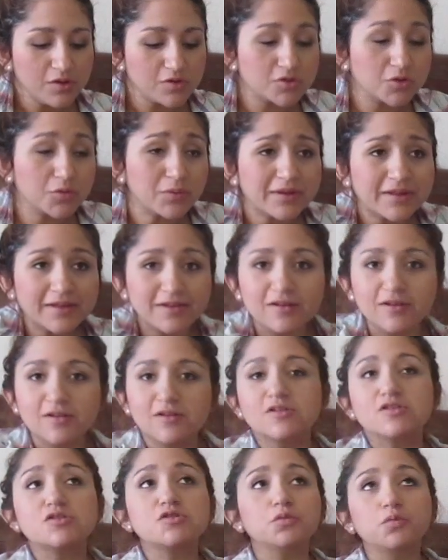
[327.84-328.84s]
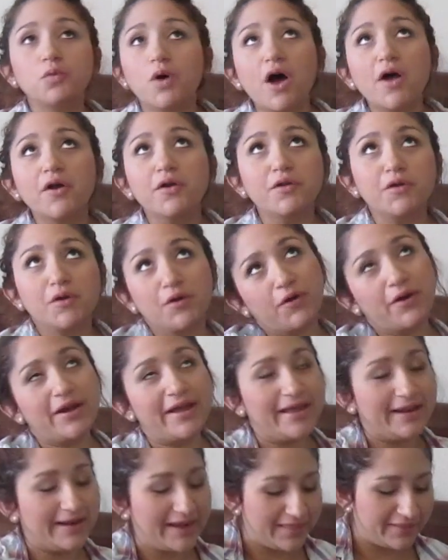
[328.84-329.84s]
so we can swaddle her
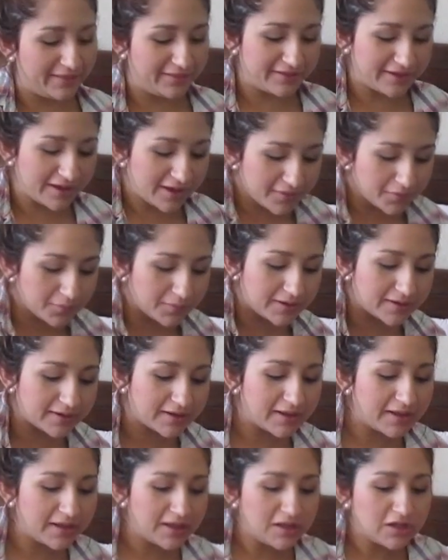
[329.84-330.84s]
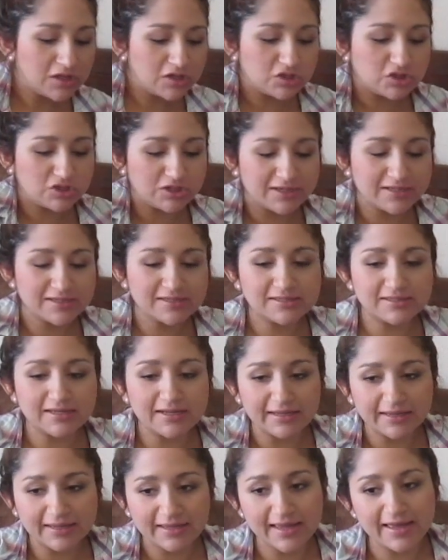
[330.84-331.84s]
in and then the other one just
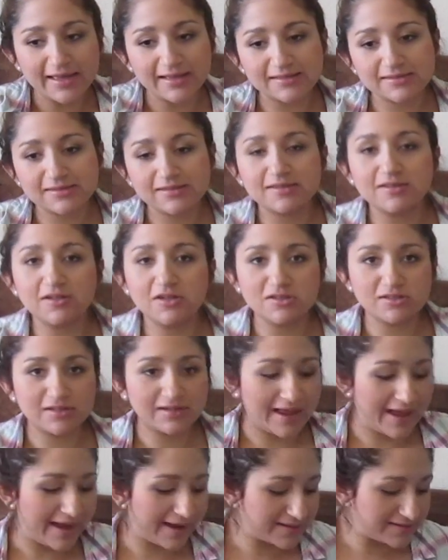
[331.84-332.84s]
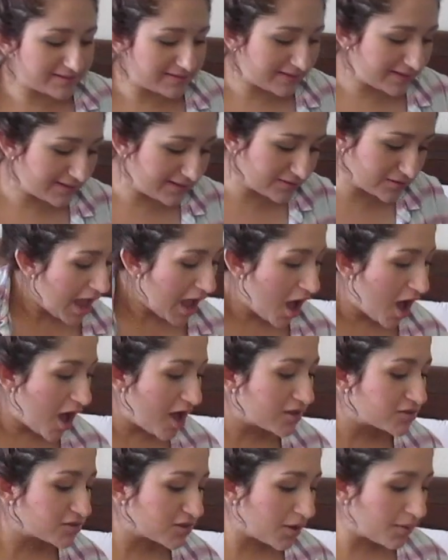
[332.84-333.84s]
in case there's an accident.
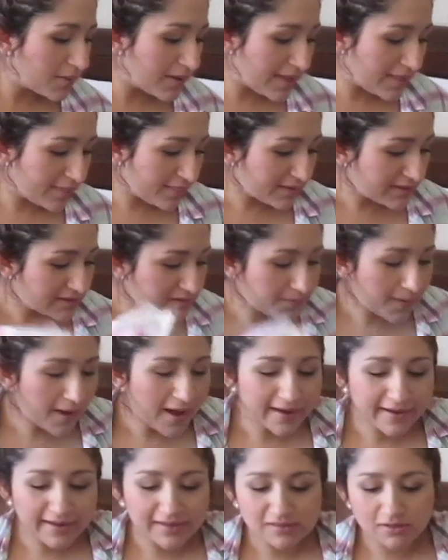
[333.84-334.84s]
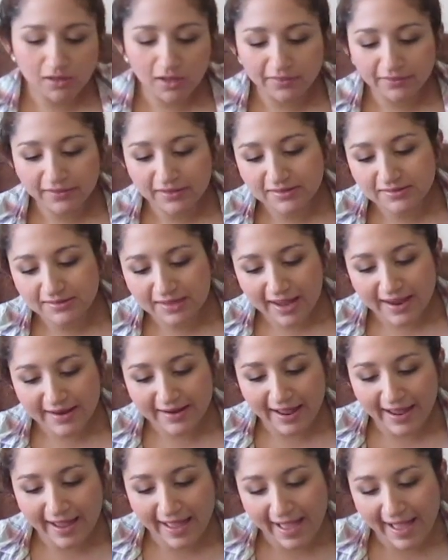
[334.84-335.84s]
Also in these pockets on this side
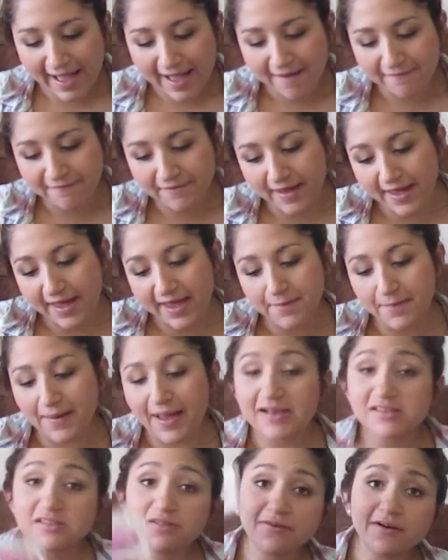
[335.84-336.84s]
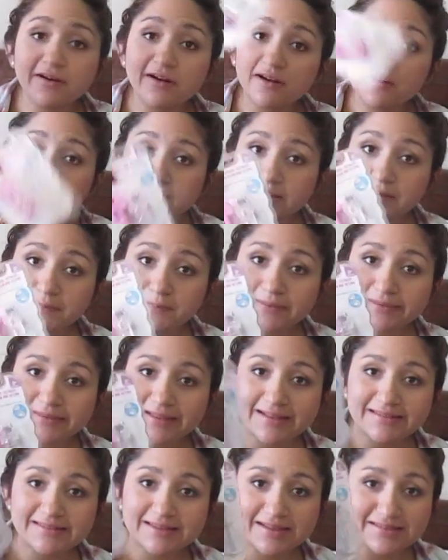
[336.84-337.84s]
I have a pacifier clip
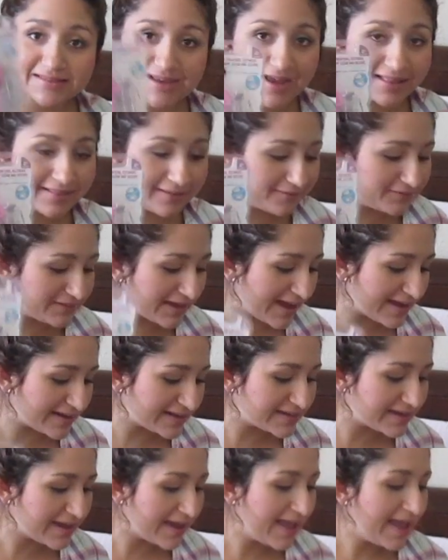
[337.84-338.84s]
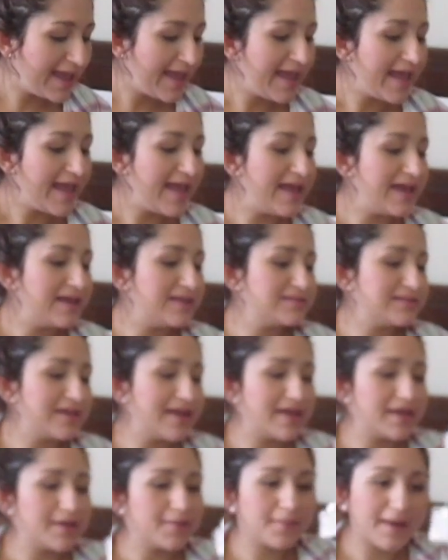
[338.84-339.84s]
that says I love daddy and
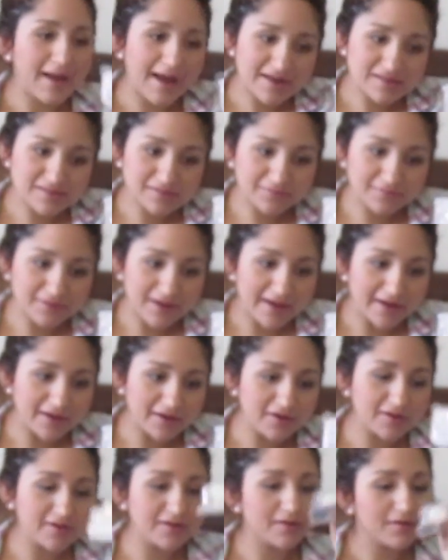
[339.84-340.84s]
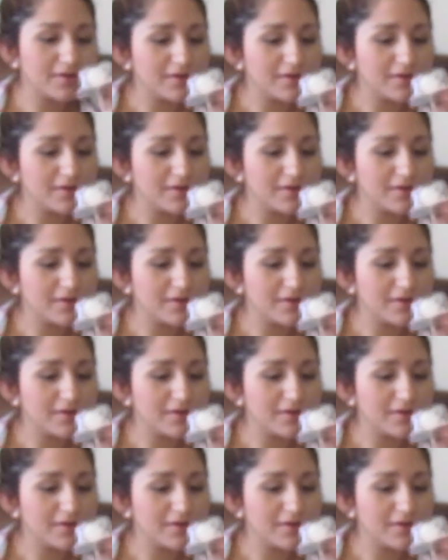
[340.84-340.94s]
a pacifier